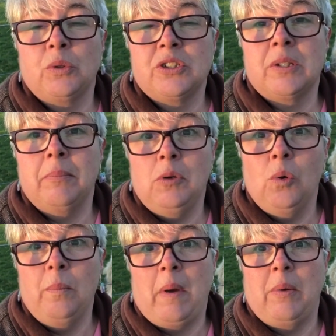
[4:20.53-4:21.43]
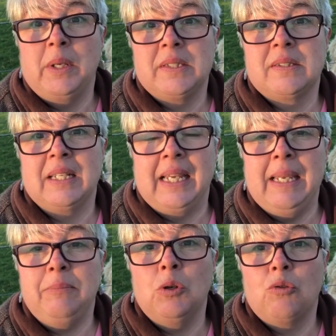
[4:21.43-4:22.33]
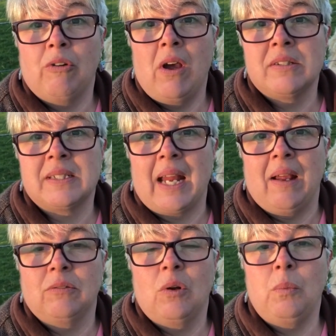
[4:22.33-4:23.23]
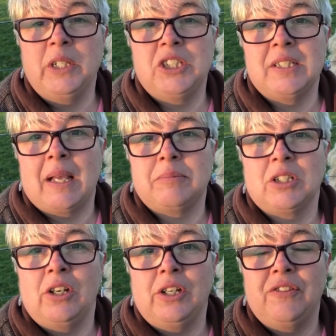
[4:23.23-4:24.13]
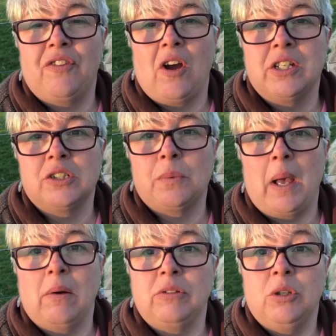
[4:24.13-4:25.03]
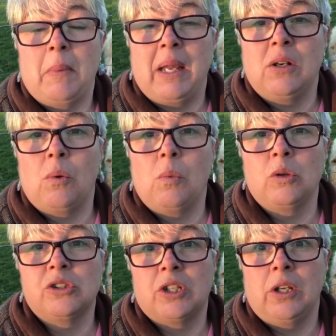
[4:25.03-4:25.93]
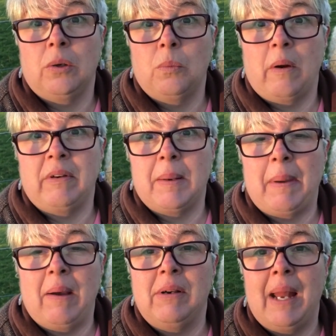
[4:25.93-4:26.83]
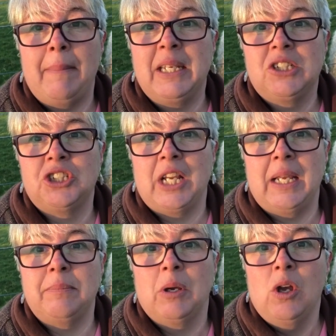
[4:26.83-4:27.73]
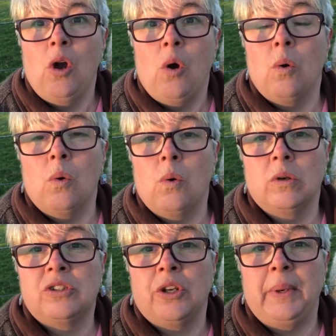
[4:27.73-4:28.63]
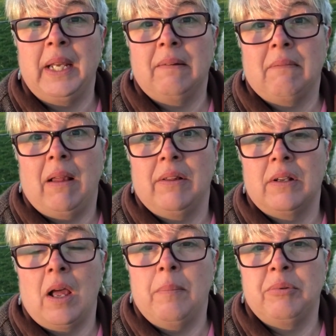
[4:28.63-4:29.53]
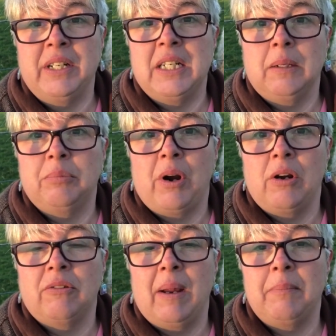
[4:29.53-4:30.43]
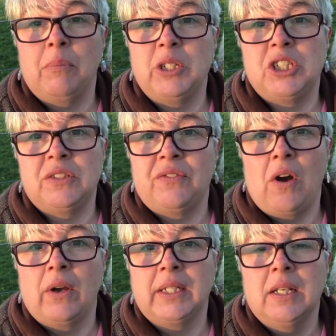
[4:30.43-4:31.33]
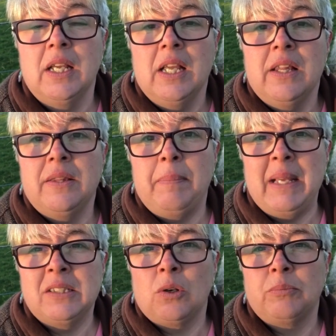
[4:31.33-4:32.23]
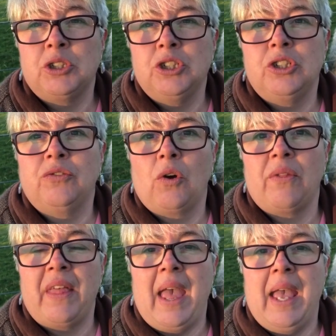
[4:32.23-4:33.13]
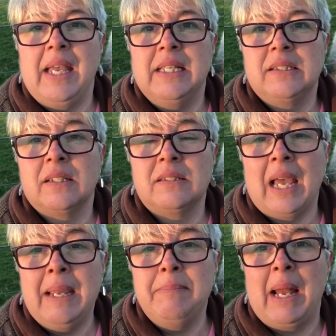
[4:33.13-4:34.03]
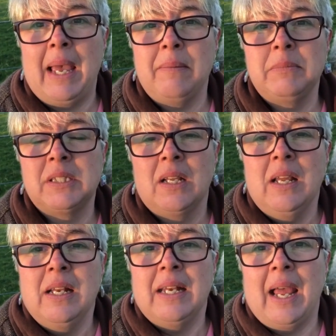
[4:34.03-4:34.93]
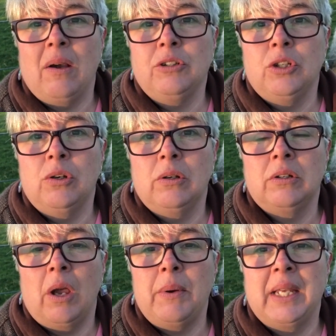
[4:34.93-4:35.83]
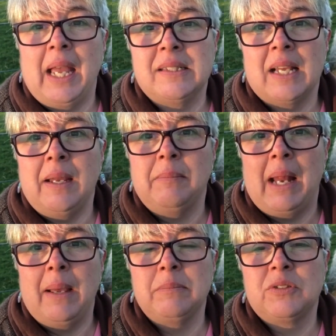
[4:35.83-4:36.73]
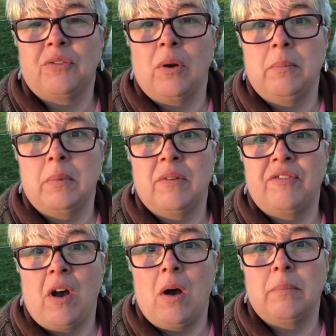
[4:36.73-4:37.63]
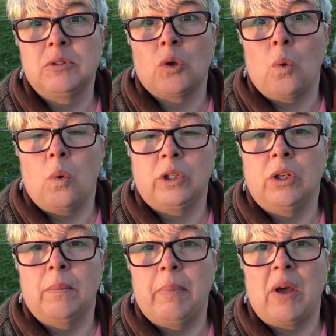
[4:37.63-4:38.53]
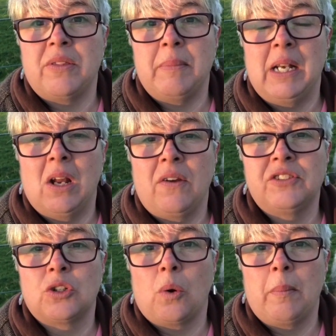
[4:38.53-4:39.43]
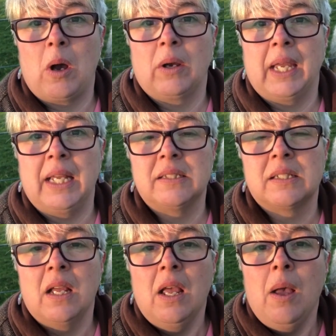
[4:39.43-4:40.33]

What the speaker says: want some lawn mowers to keep your grass down, which is absolutely fine as well. You may not want to worry about lambing sheep or doing a breeding program, which is fine. The best options you've got there is tame lambs. Now you can go and get tame lambs from farms, or you can buy them at livestock markets,